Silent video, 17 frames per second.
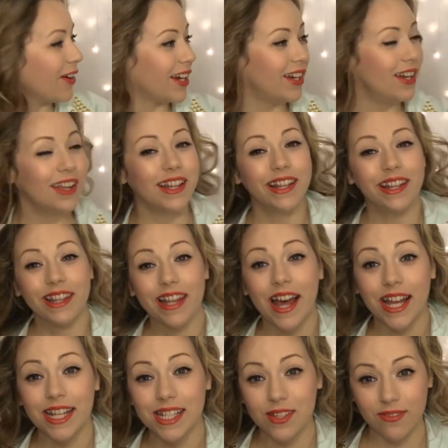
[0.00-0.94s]
Alright,
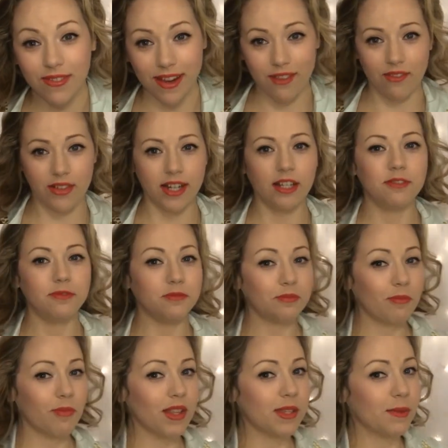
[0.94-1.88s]
last favorite
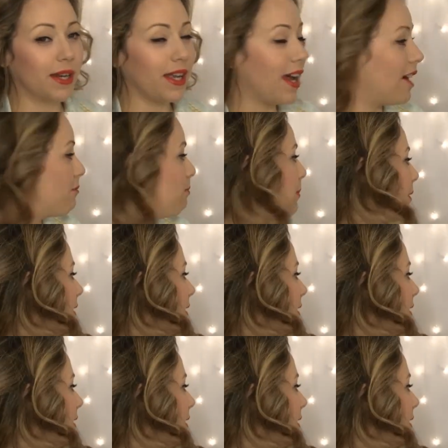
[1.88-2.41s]
is what I have